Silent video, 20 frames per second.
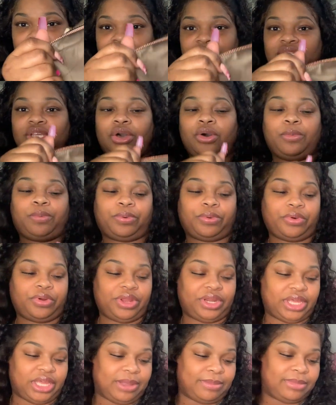So
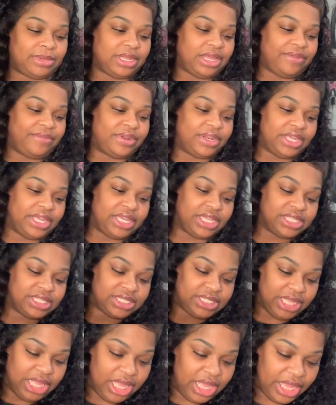pretty. I'm loving the
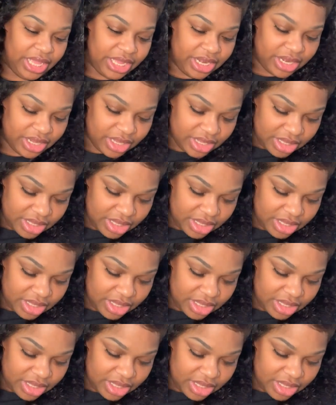inside.